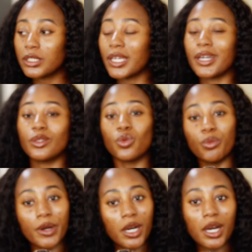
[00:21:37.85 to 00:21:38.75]
Take an
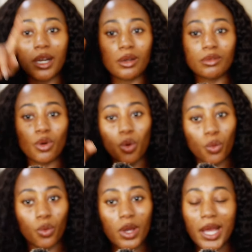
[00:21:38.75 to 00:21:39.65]
Uber and
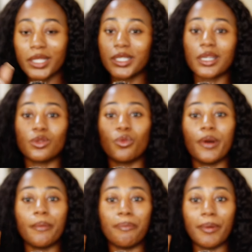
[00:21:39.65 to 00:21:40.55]
go, and take an
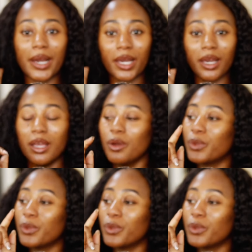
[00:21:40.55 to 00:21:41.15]
Uber back.